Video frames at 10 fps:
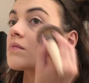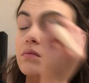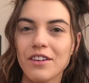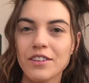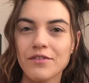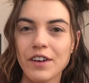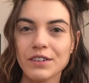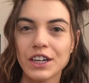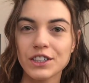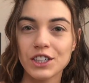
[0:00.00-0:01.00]
Now that the
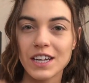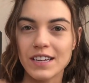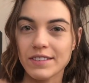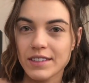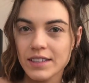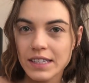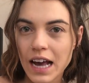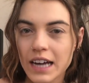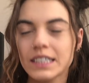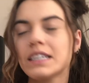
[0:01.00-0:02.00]
foundation is
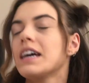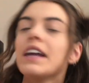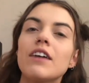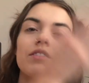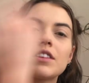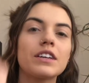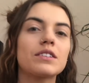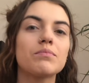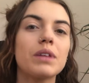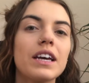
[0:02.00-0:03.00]
set and everything is
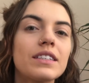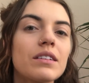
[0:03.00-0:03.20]
in place,